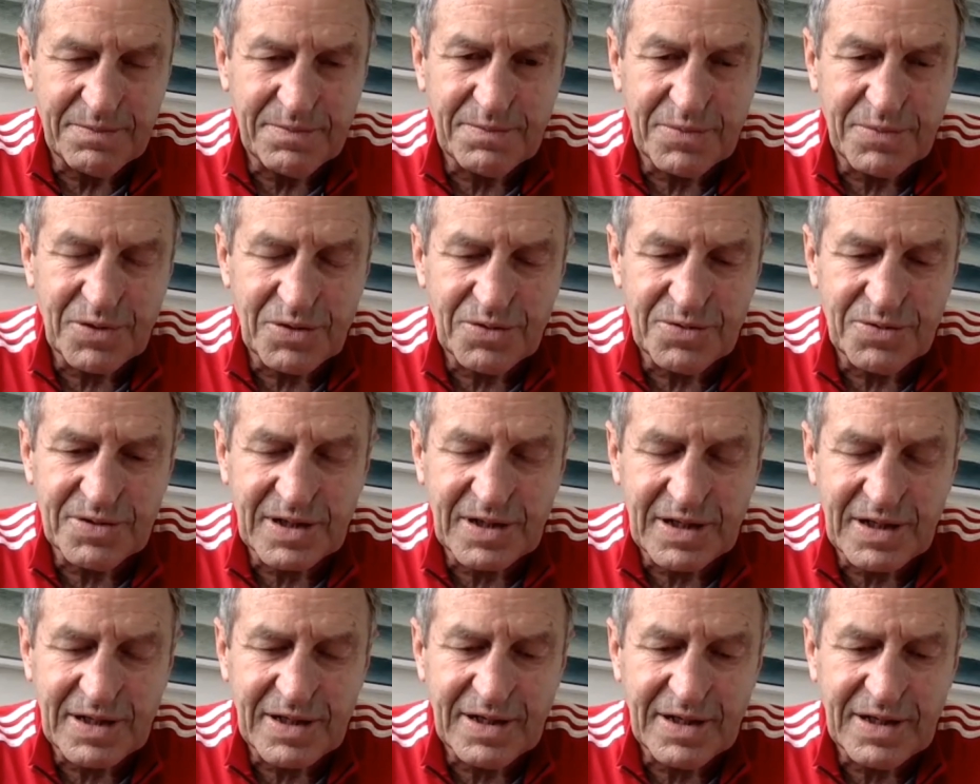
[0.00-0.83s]
Blues
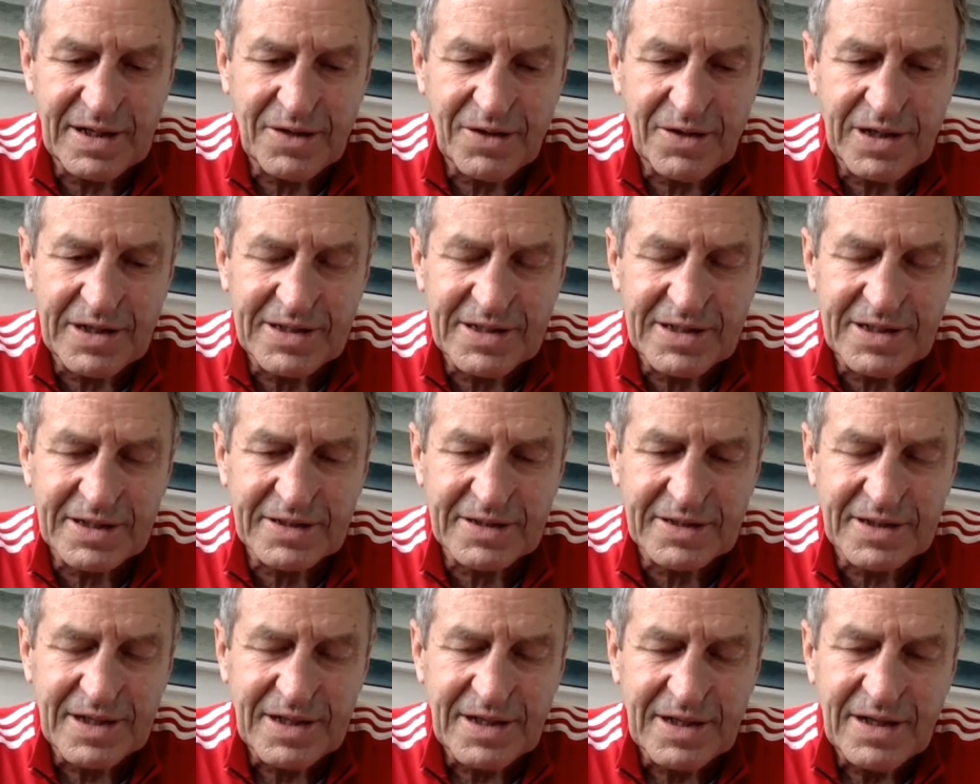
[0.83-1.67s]
clearly in
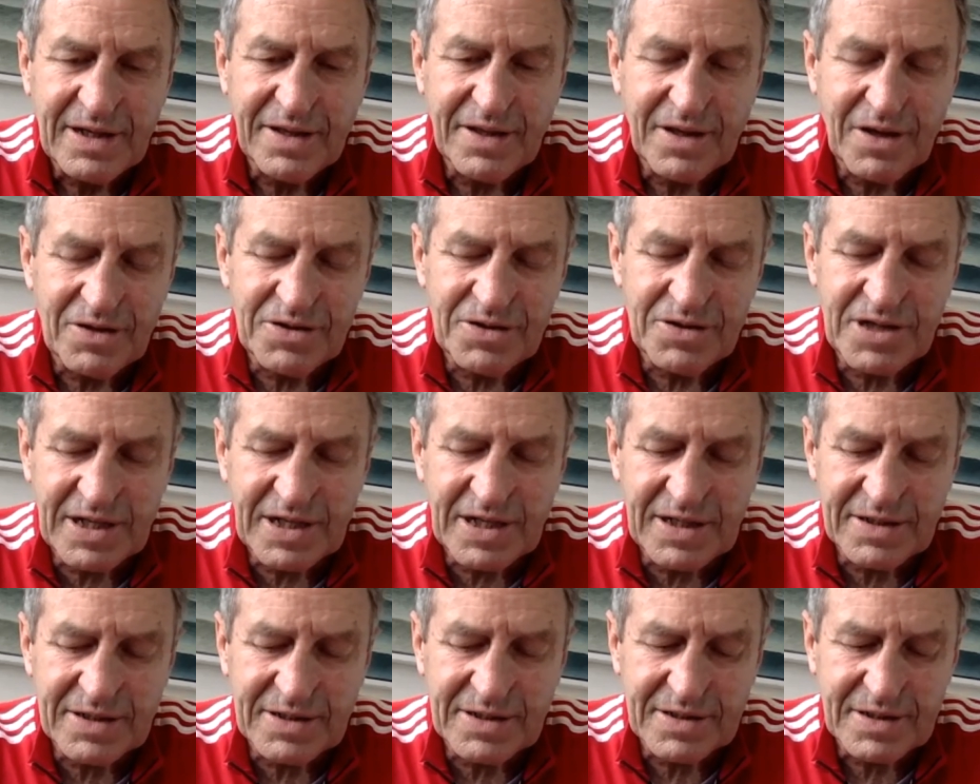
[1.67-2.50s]
96. In those
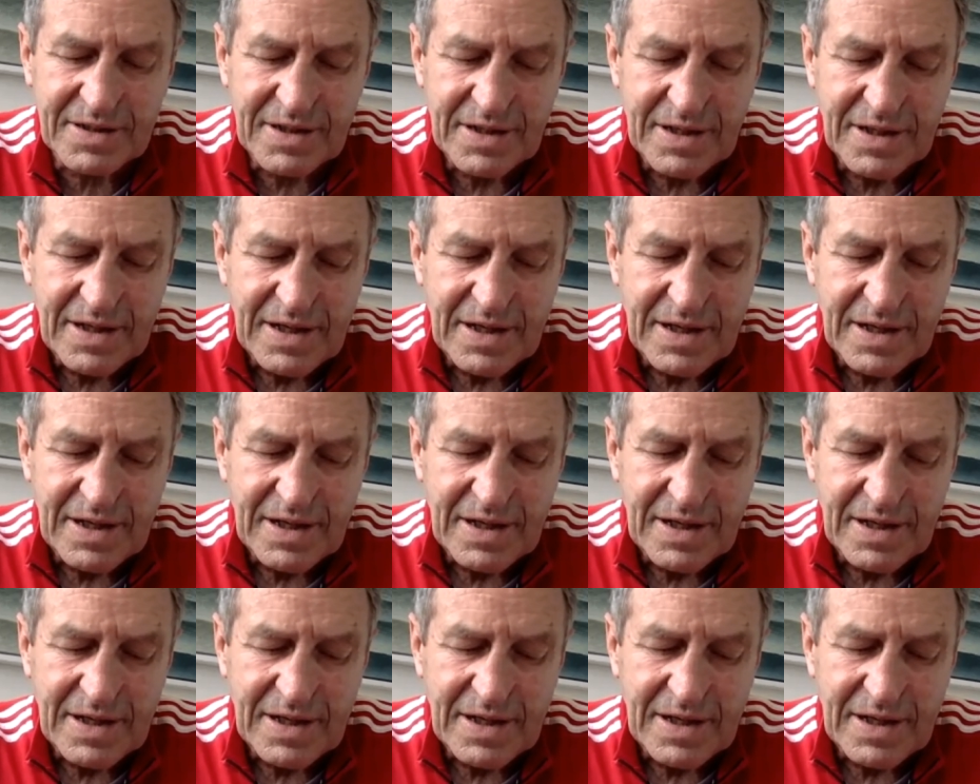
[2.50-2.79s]
years,